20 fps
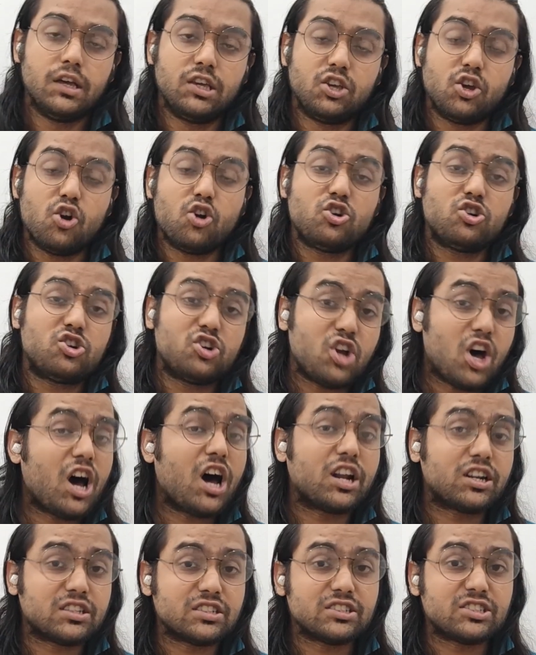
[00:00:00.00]
You're
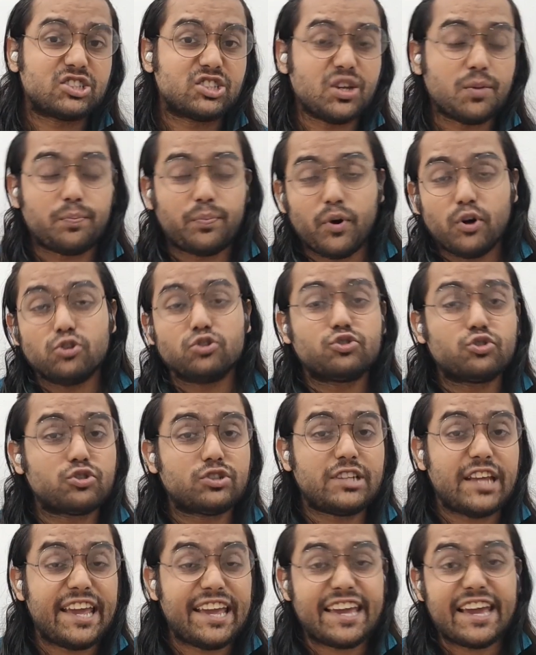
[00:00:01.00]
not supposed to
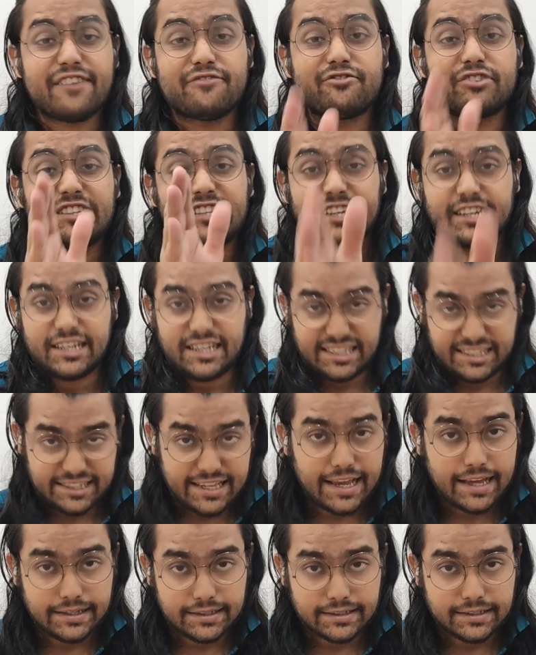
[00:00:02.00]
take everything he
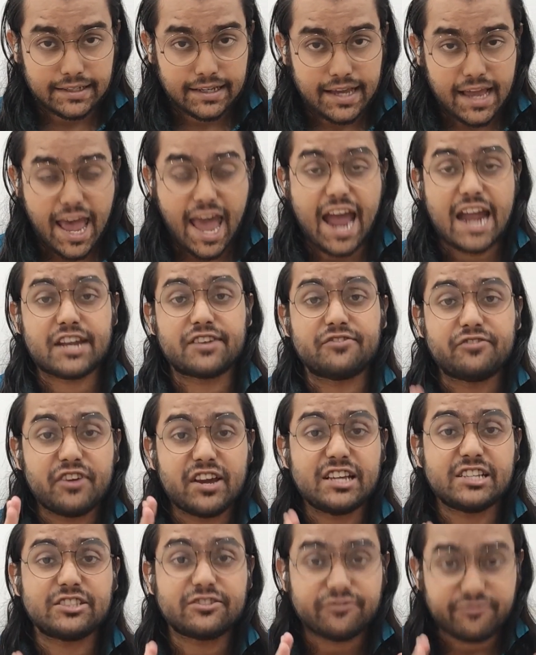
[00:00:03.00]
says at
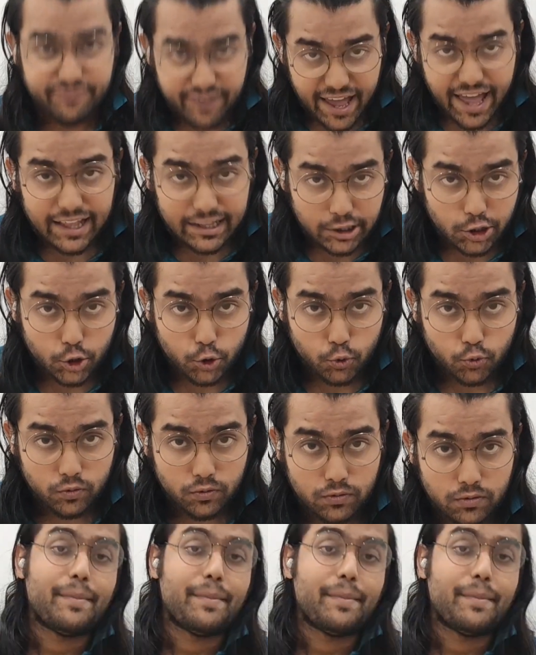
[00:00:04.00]
face value.